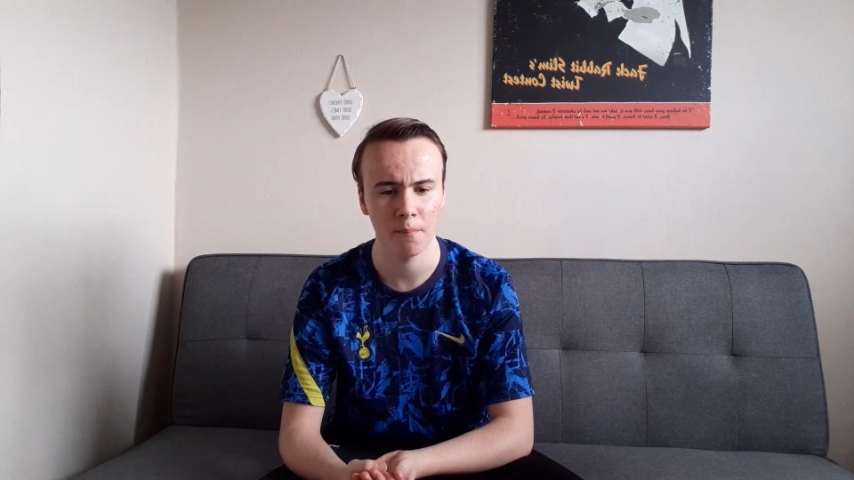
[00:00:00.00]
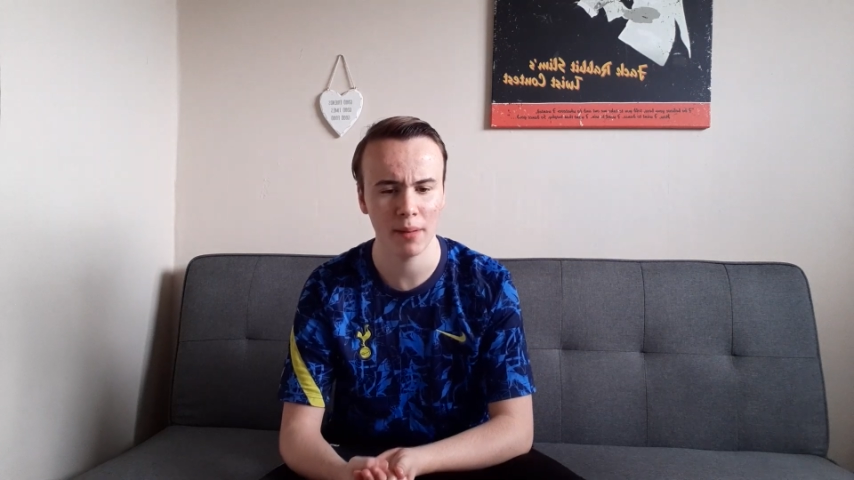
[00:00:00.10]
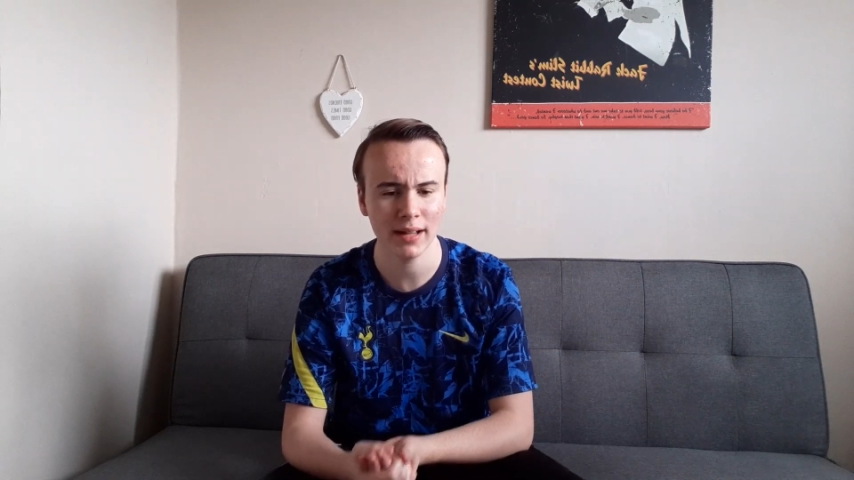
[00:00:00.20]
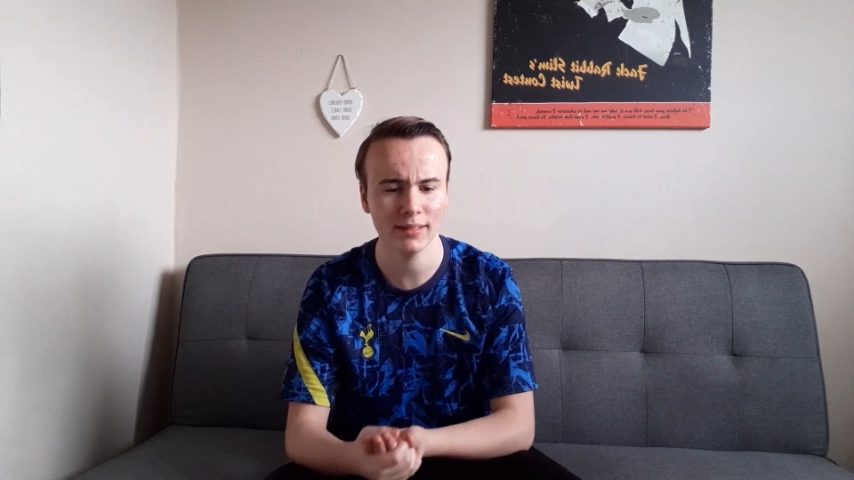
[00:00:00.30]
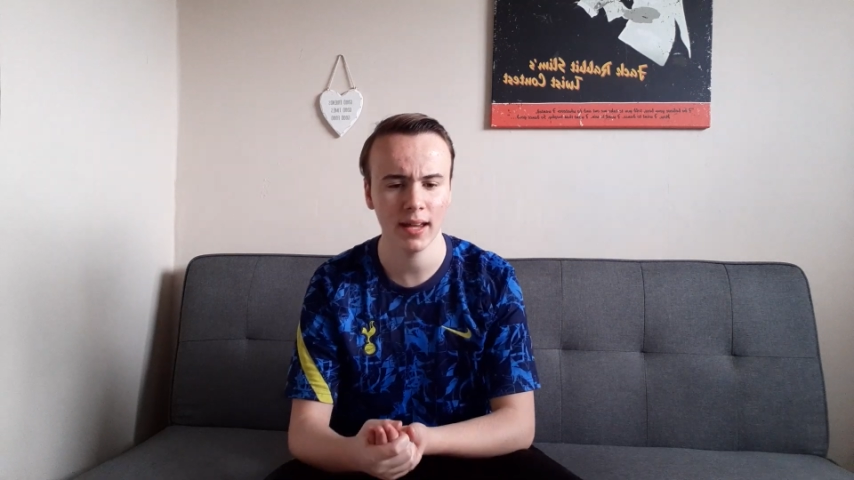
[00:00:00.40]

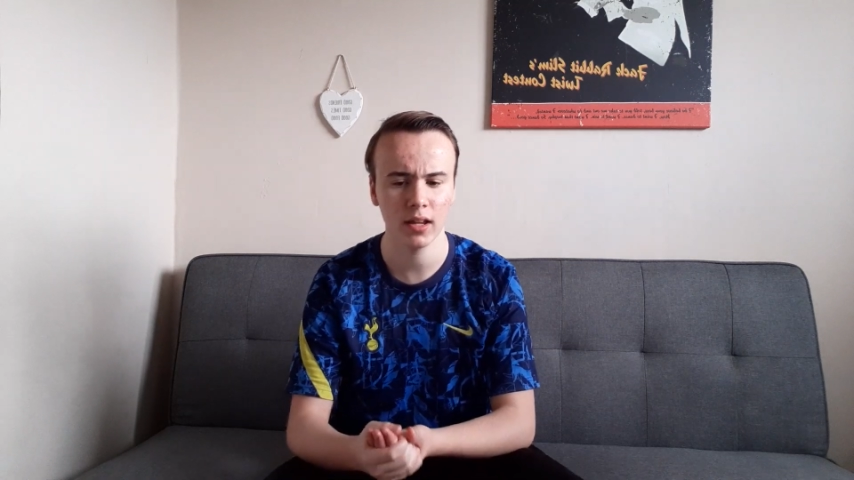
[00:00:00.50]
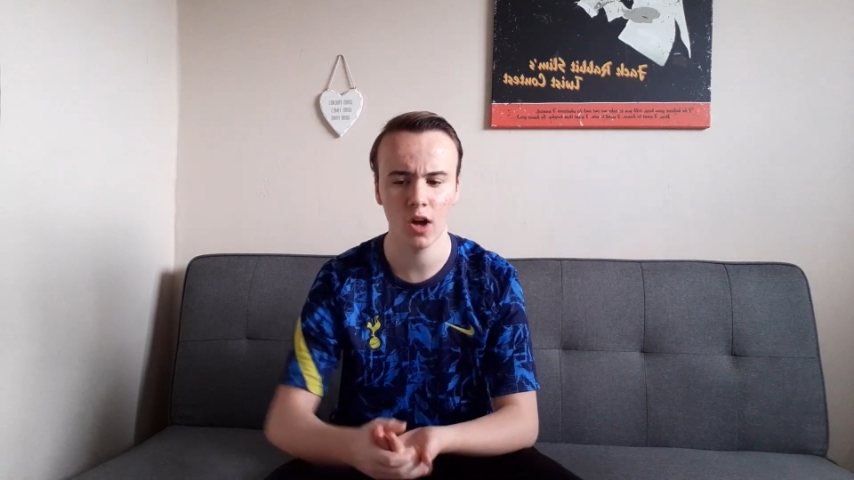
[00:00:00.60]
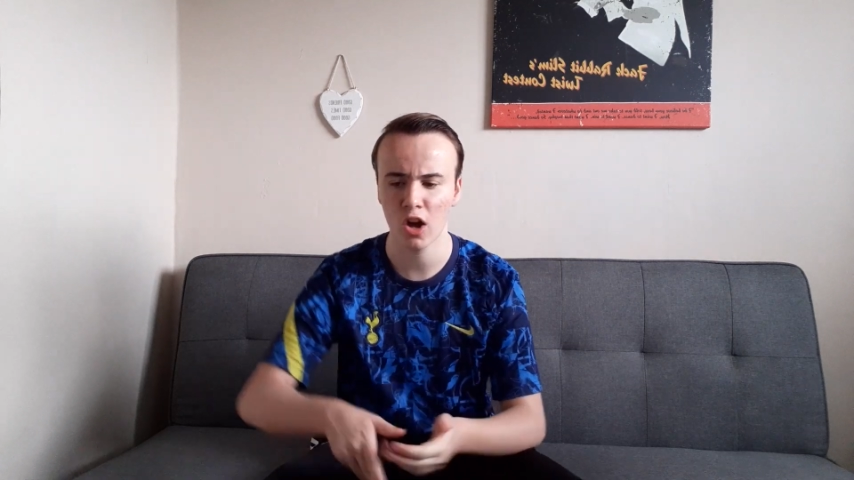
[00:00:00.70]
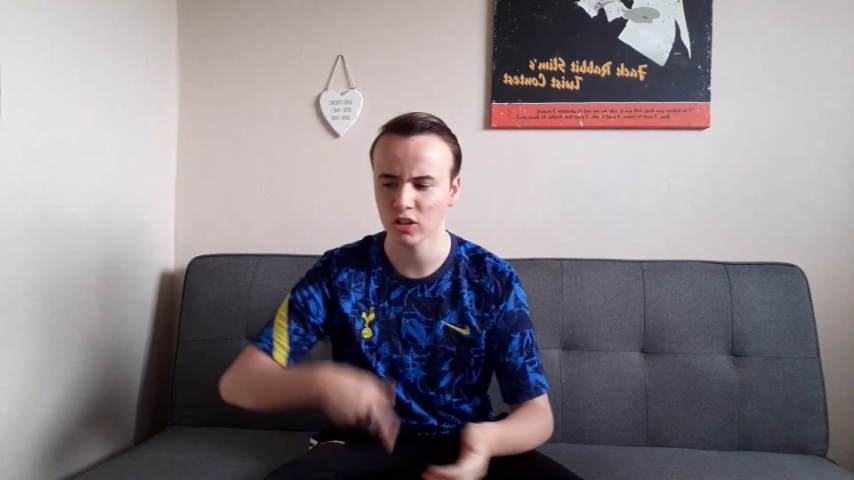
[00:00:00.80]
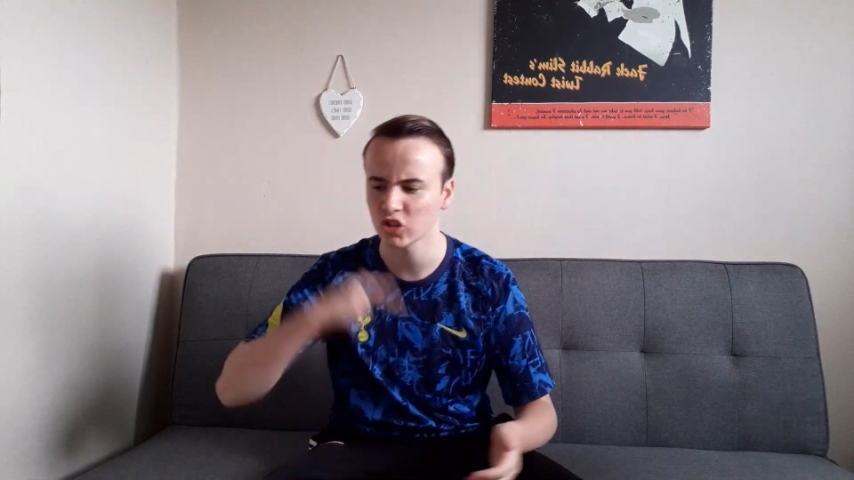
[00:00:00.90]

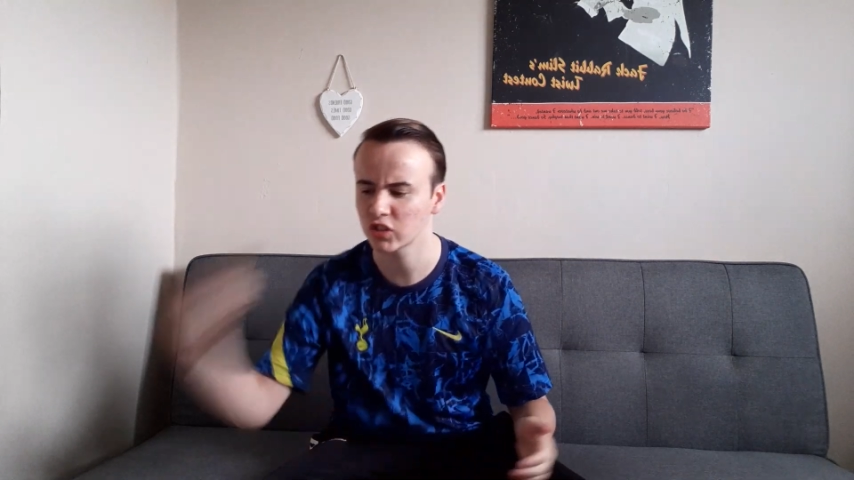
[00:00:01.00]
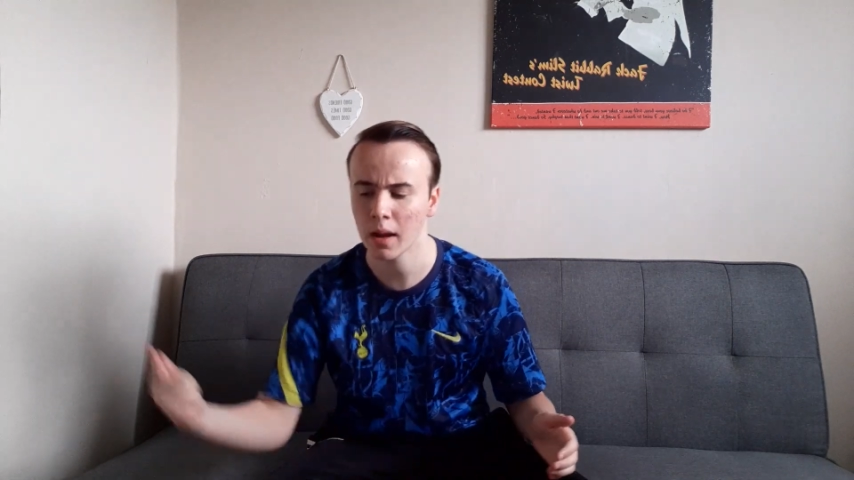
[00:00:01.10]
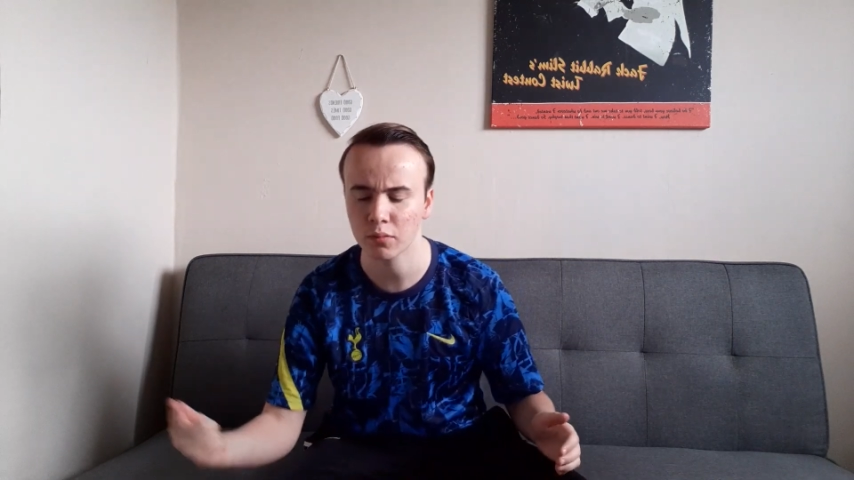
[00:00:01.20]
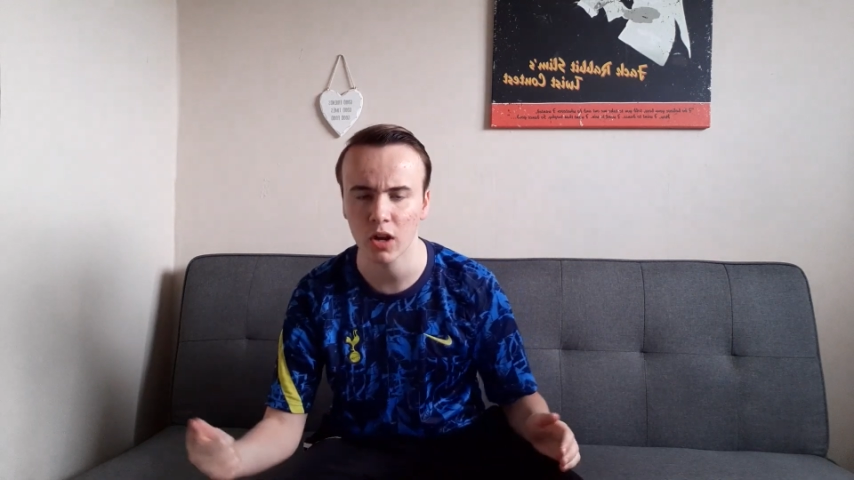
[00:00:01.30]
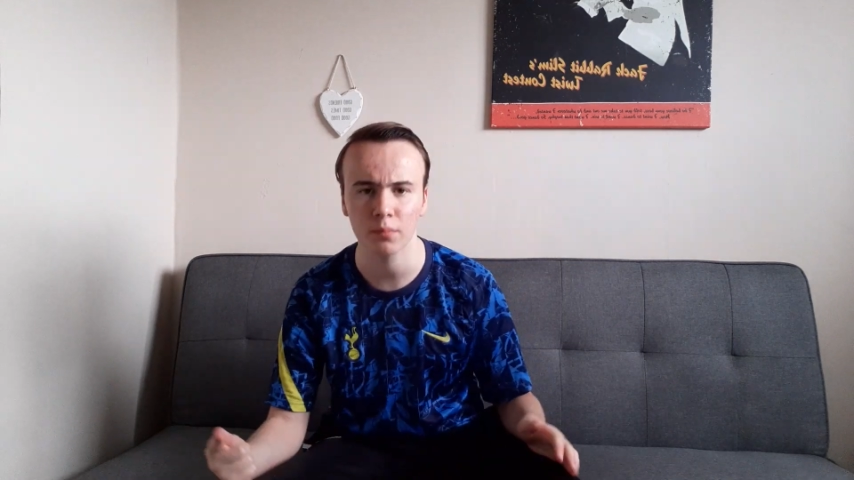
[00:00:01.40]
Bentancur
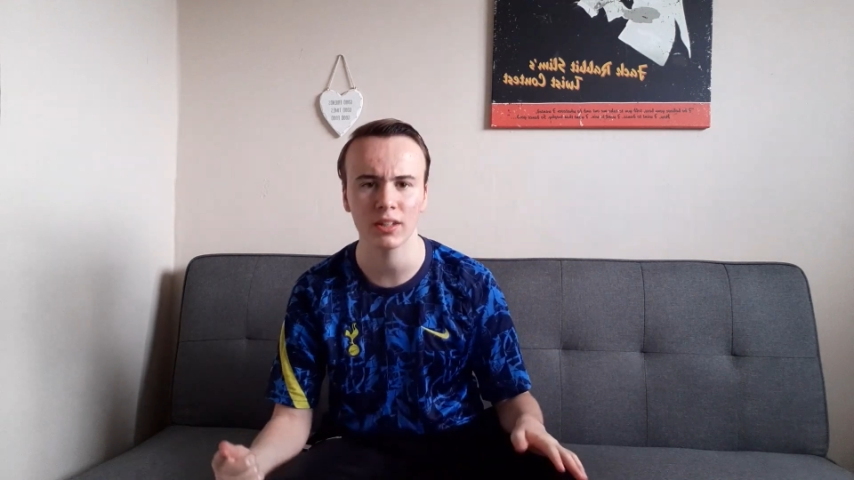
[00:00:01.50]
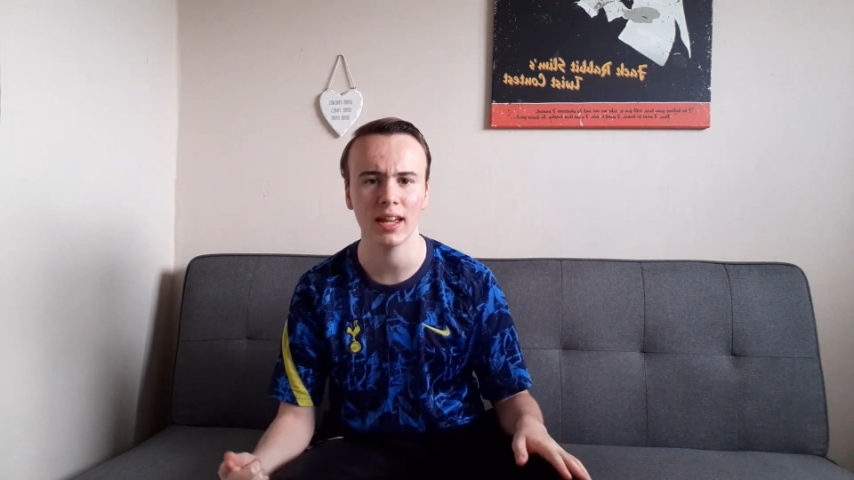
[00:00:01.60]
stepped up to